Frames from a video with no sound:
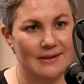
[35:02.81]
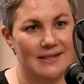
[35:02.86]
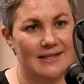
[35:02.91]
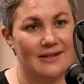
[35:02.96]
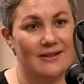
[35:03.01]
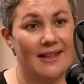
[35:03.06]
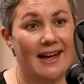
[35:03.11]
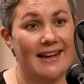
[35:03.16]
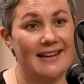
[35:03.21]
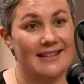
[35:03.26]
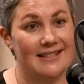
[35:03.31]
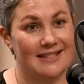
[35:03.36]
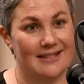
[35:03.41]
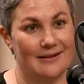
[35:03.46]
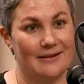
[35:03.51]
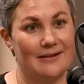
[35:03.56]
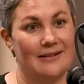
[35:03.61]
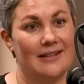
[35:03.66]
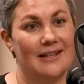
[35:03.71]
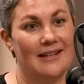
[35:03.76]
So that is
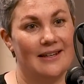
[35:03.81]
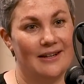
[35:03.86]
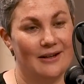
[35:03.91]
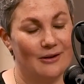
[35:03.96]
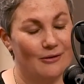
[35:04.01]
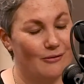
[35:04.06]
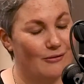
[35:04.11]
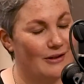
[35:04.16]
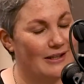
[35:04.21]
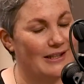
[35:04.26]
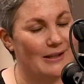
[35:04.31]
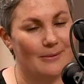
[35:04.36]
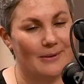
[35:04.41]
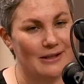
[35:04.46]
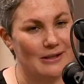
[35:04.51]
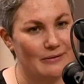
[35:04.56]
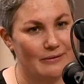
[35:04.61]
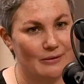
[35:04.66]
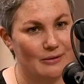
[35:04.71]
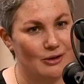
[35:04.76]
a really wonderful